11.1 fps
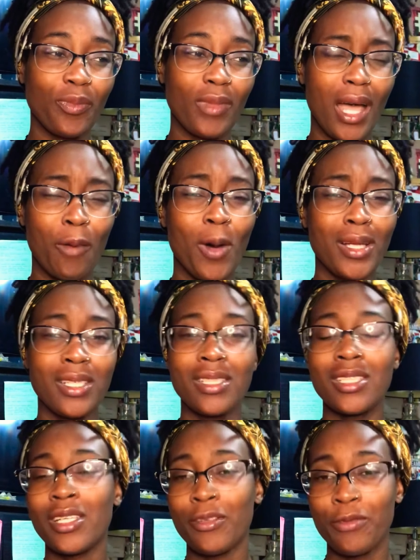I wanted to
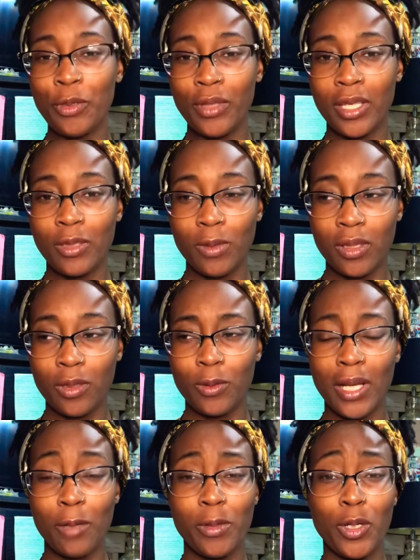share a few things with you.
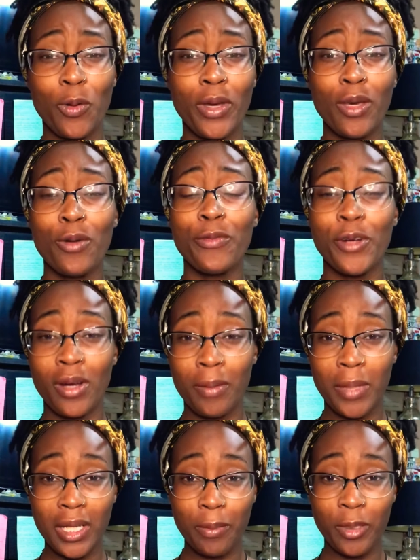Now, we're going over our
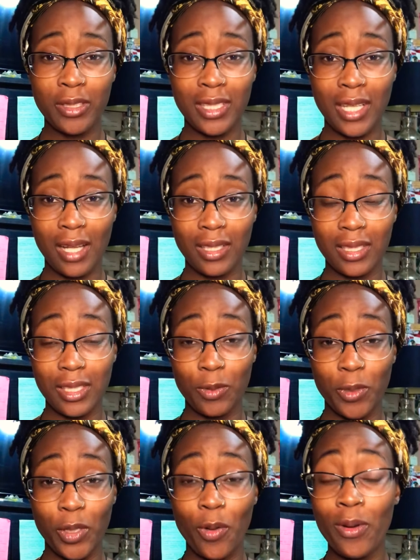money personalities.
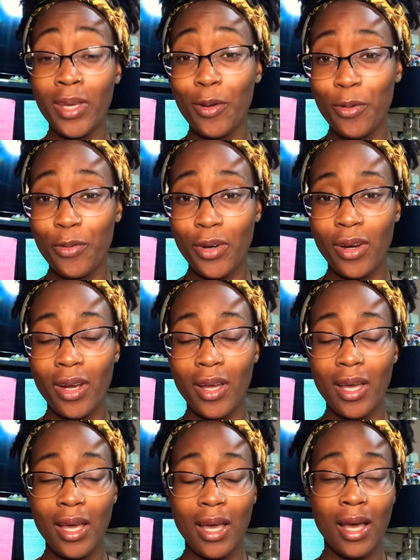We're going over
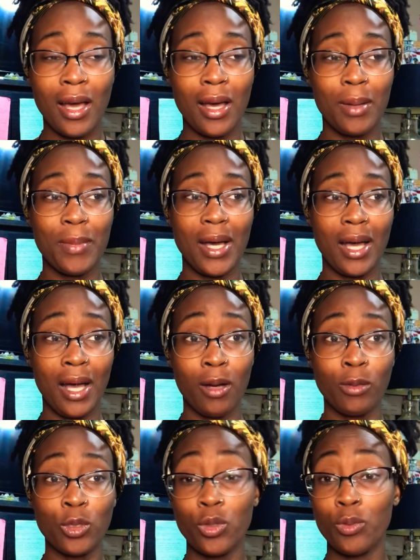
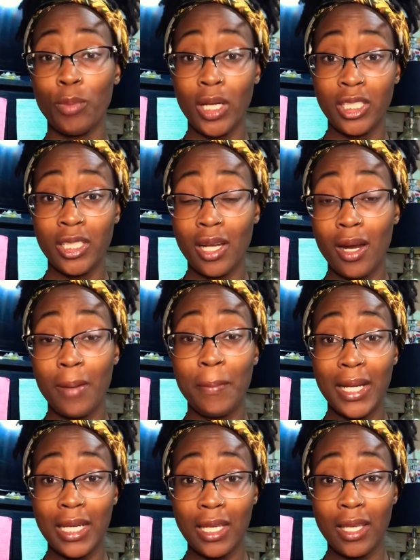how to budget our
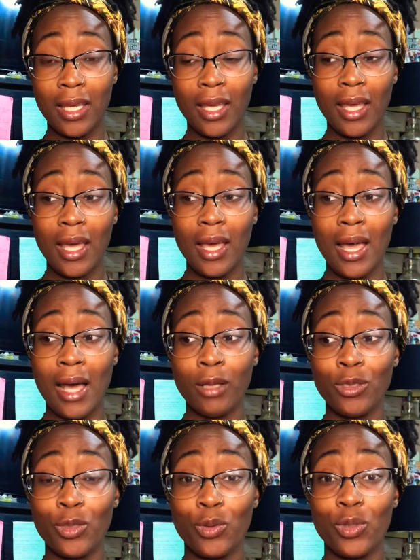money, how
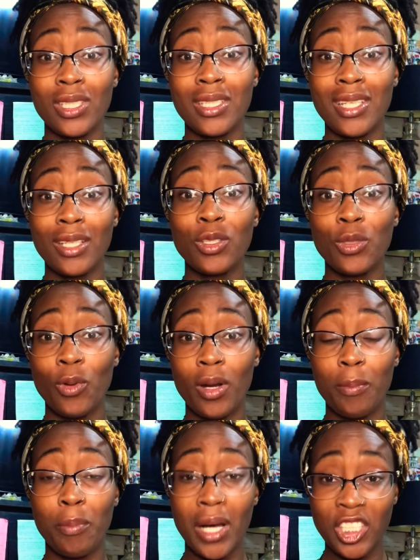to stick to our
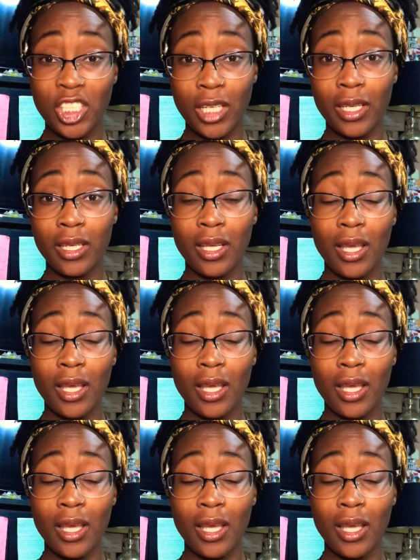budget.